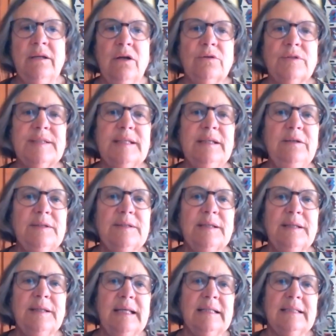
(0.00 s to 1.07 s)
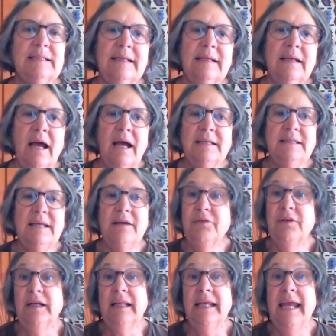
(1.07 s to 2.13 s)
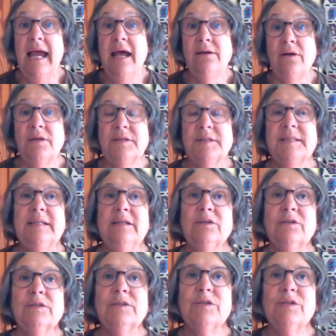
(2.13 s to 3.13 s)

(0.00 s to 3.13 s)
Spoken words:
skills and things, and I definitely had all the skills.